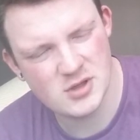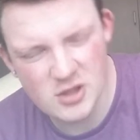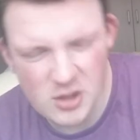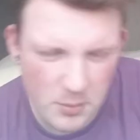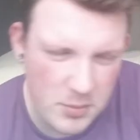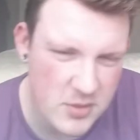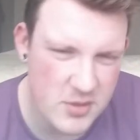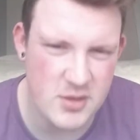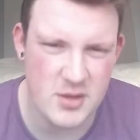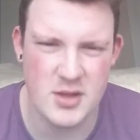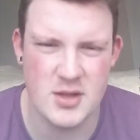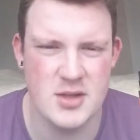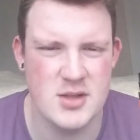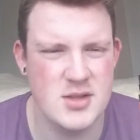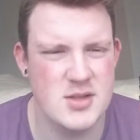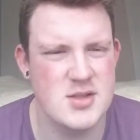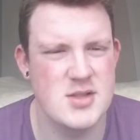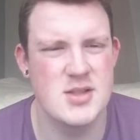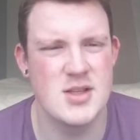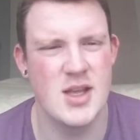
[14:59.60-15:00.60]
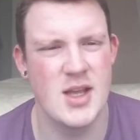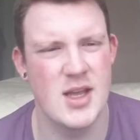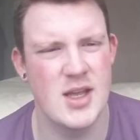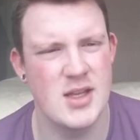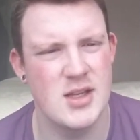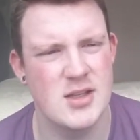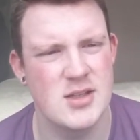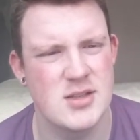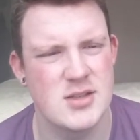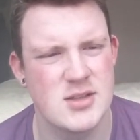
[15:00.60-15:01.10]
couple of things that
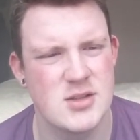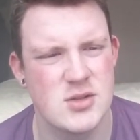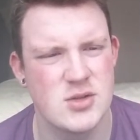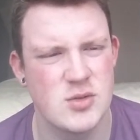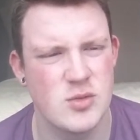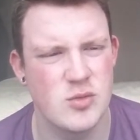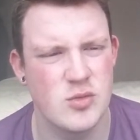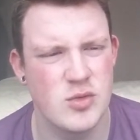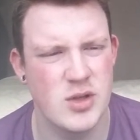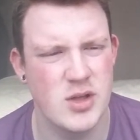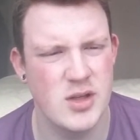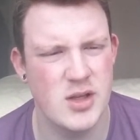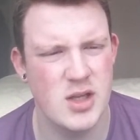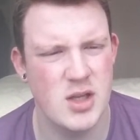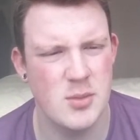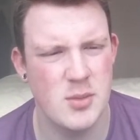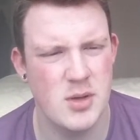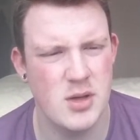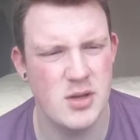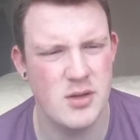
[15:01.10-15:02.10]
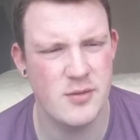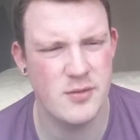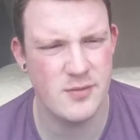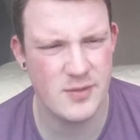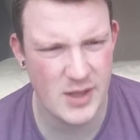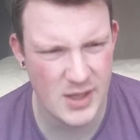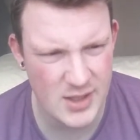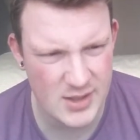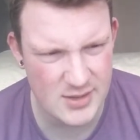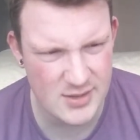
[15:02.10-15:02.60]
I don't really like about it. The
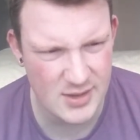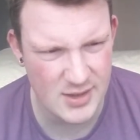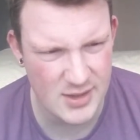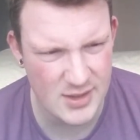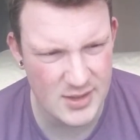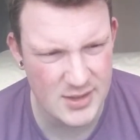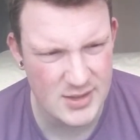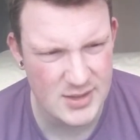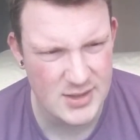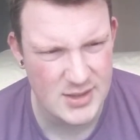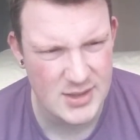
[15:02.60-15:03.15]
fact that